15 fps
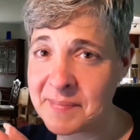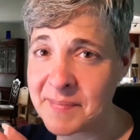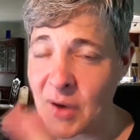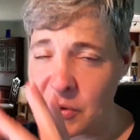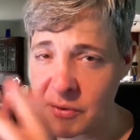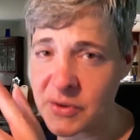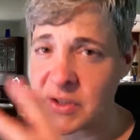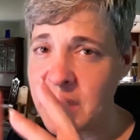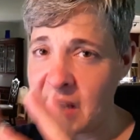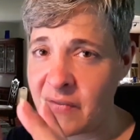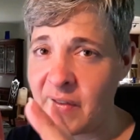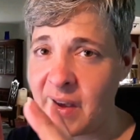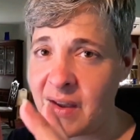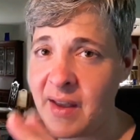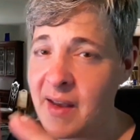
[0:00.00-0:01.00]
Understand
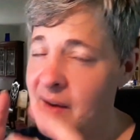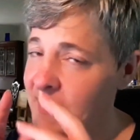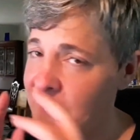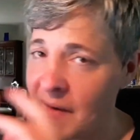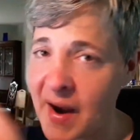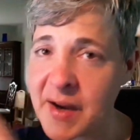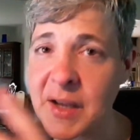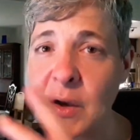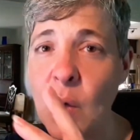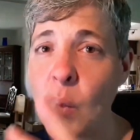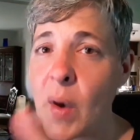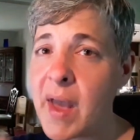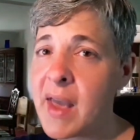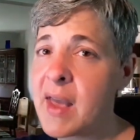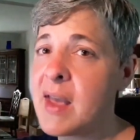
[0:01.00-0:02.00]
that. Finding a
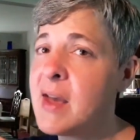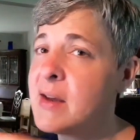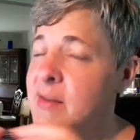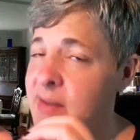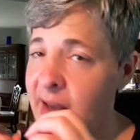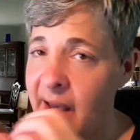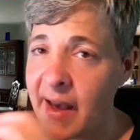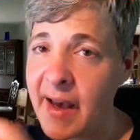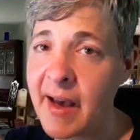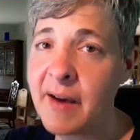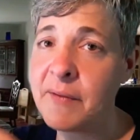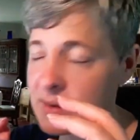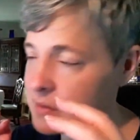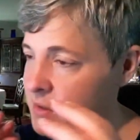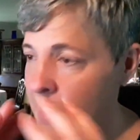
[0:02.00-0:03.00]
way to
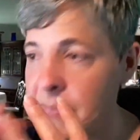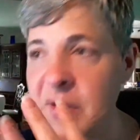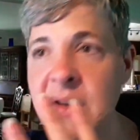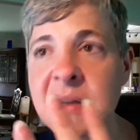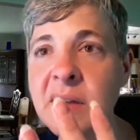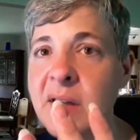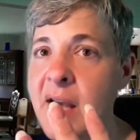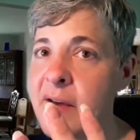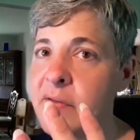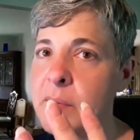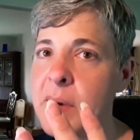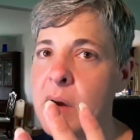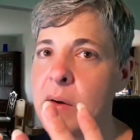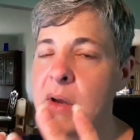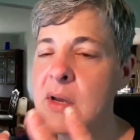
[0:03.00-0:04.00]
have something to laugh
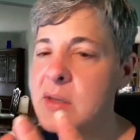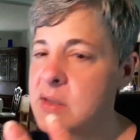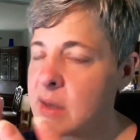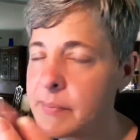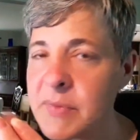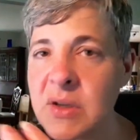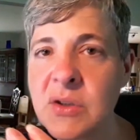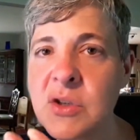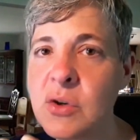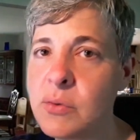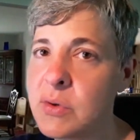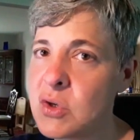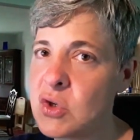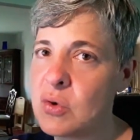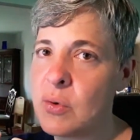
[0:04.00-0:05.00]
about, something to
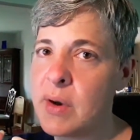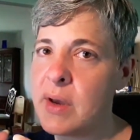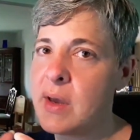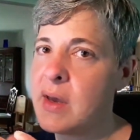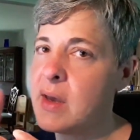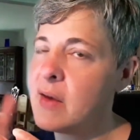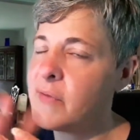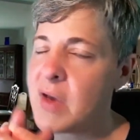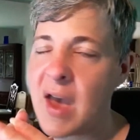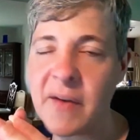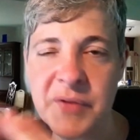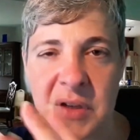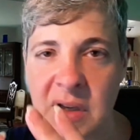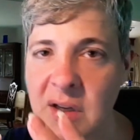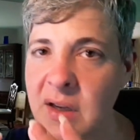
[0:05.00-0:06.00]
enjoy, if you have
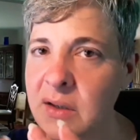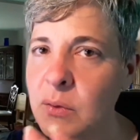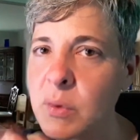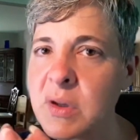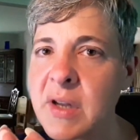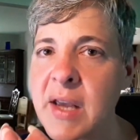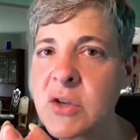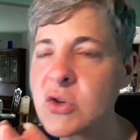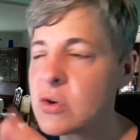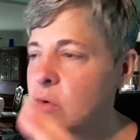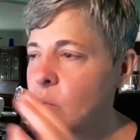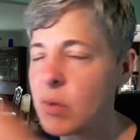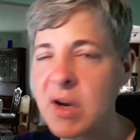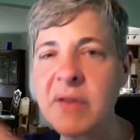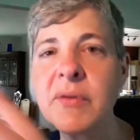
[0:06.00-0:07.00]
to connect with nature,
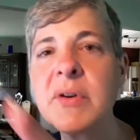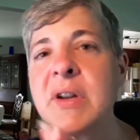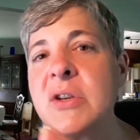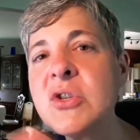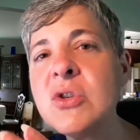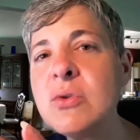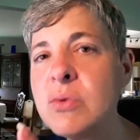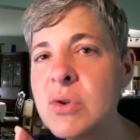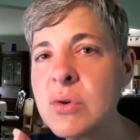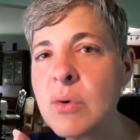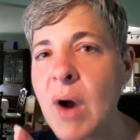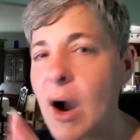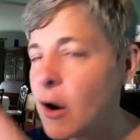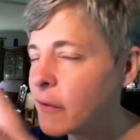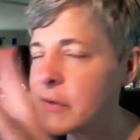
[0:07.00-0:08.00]
whatever it is you do,
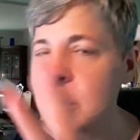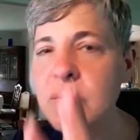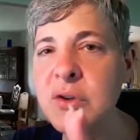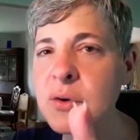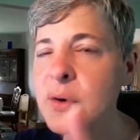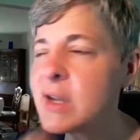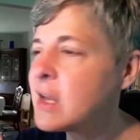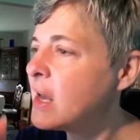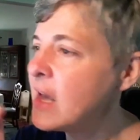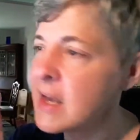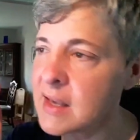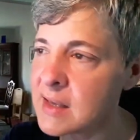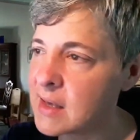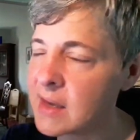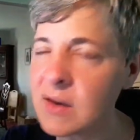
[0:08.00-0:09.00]
however you do it,
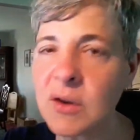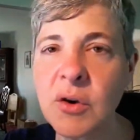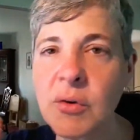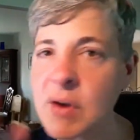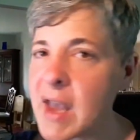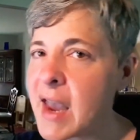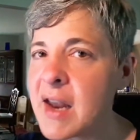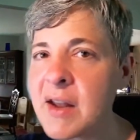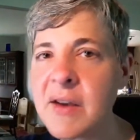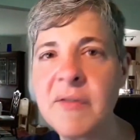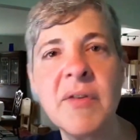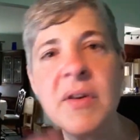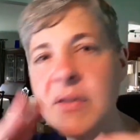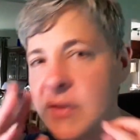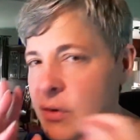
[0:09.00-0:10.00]
get creative,
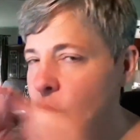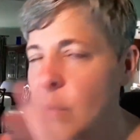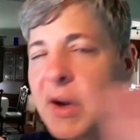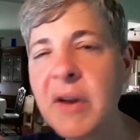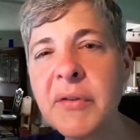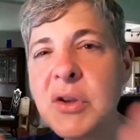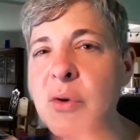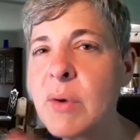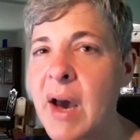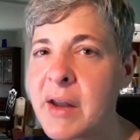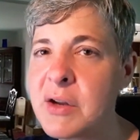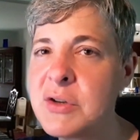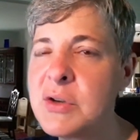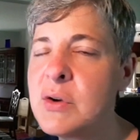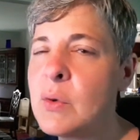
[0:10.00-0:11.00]
do whatever you got
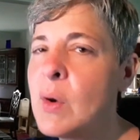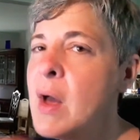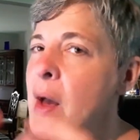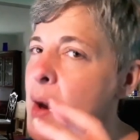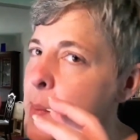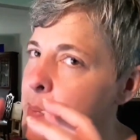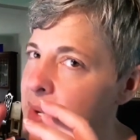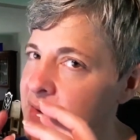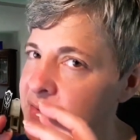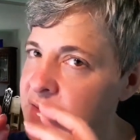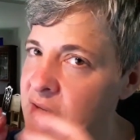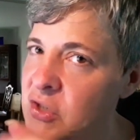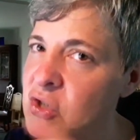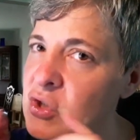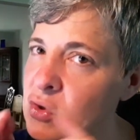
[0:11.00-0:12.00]
to do. But
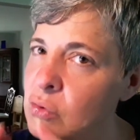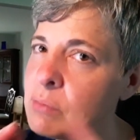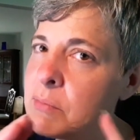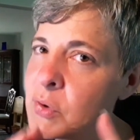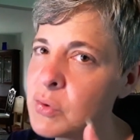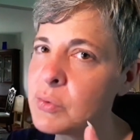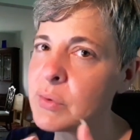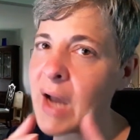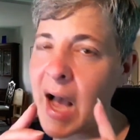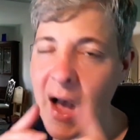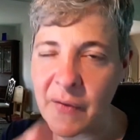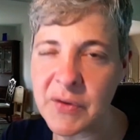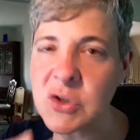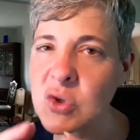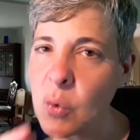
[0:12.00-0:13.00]
this new moon
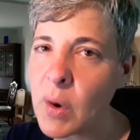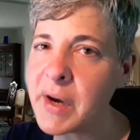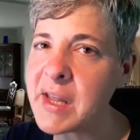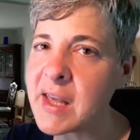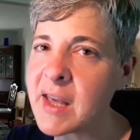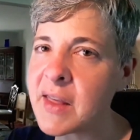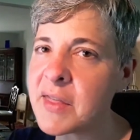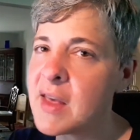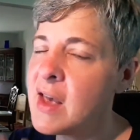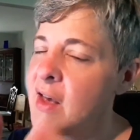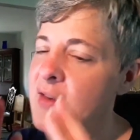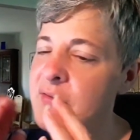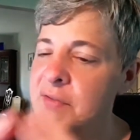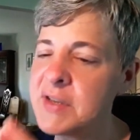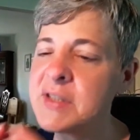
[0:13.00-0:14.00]
on the 20th,
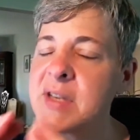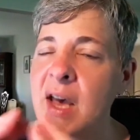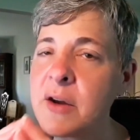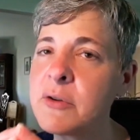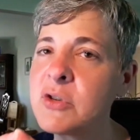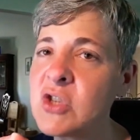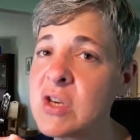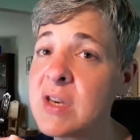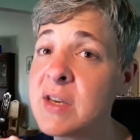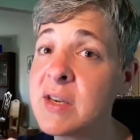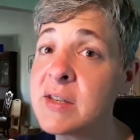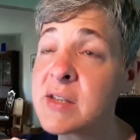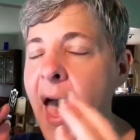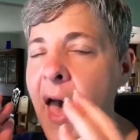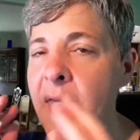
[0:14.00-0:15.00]
this energy
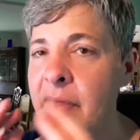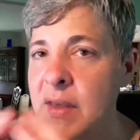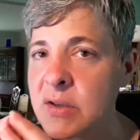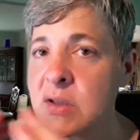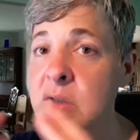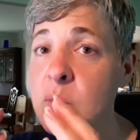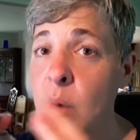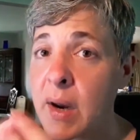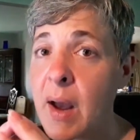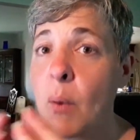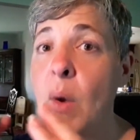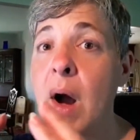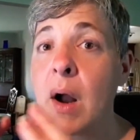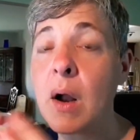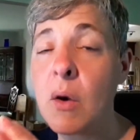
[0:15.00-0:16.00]
is, and this is what I
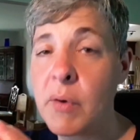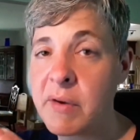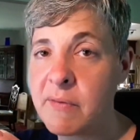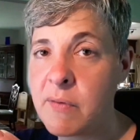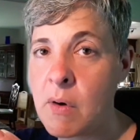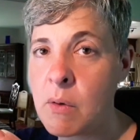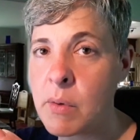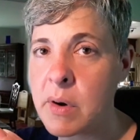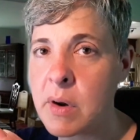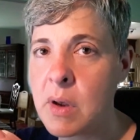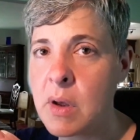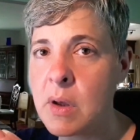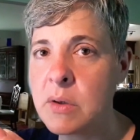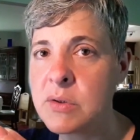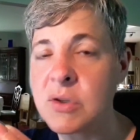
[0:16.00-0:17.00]
want going forward.
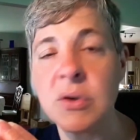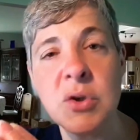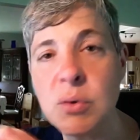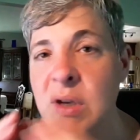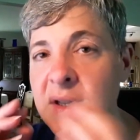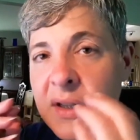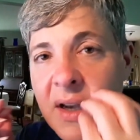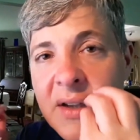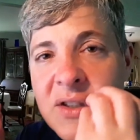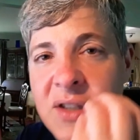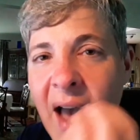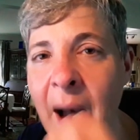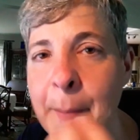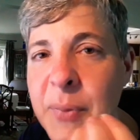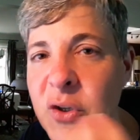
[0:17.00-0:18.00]
So you get an
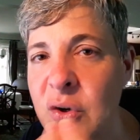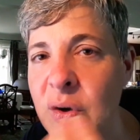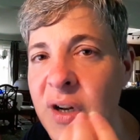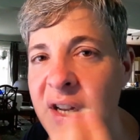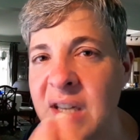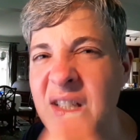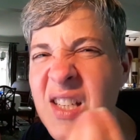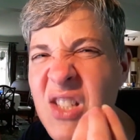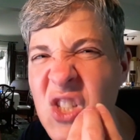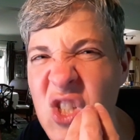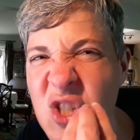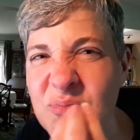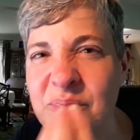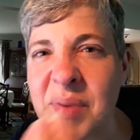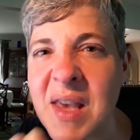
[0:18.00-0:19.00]
opportunity to
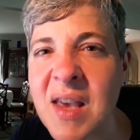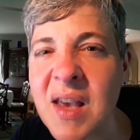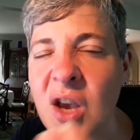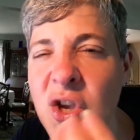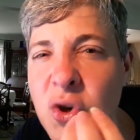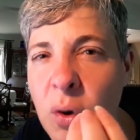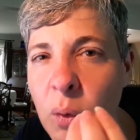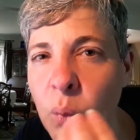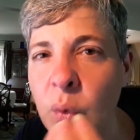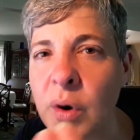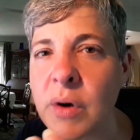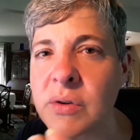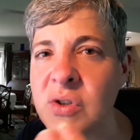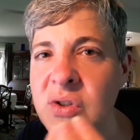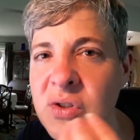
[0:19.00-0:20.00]
speak your
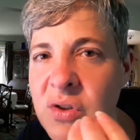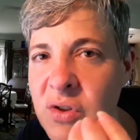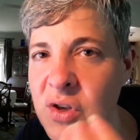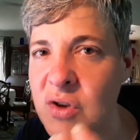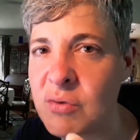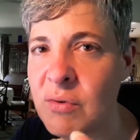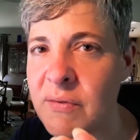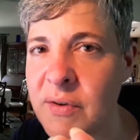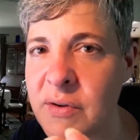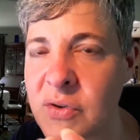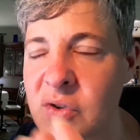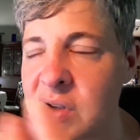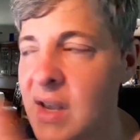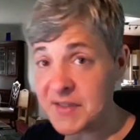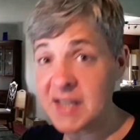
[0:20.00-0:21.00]
words to the
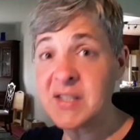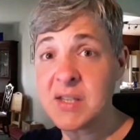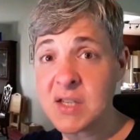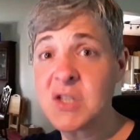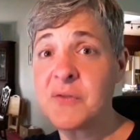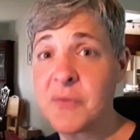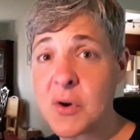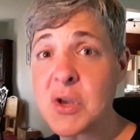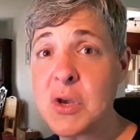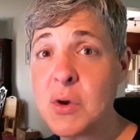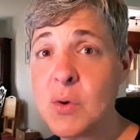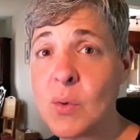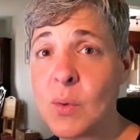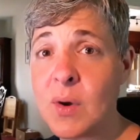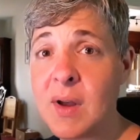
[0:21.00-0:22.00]
universe. This is for
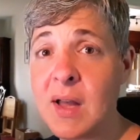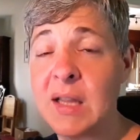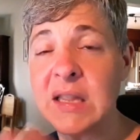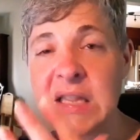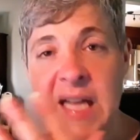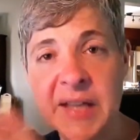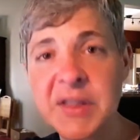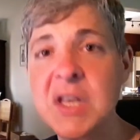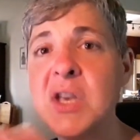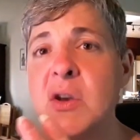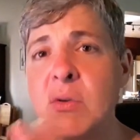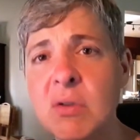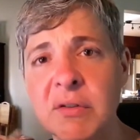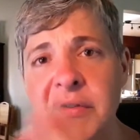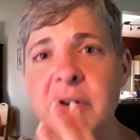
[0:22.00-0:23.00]
you. Let the
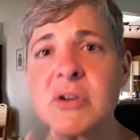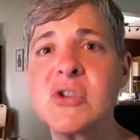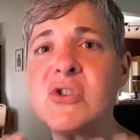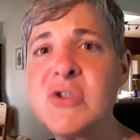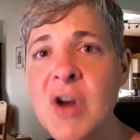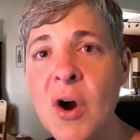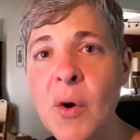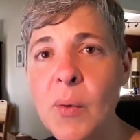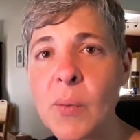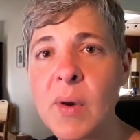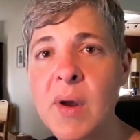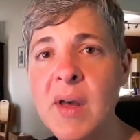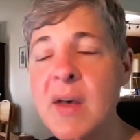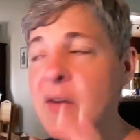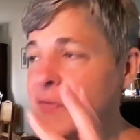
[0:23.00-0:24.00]
universe know
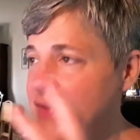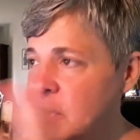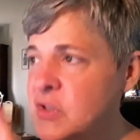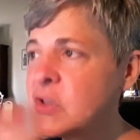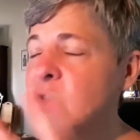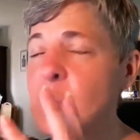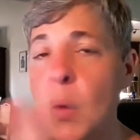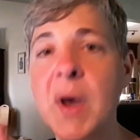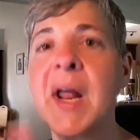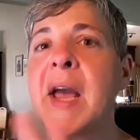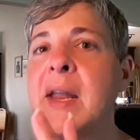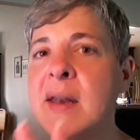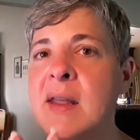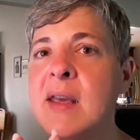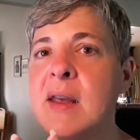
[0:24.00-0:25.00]
this is what I
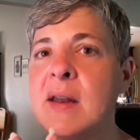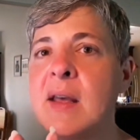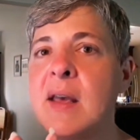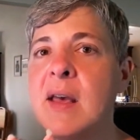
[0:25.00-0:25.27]
need.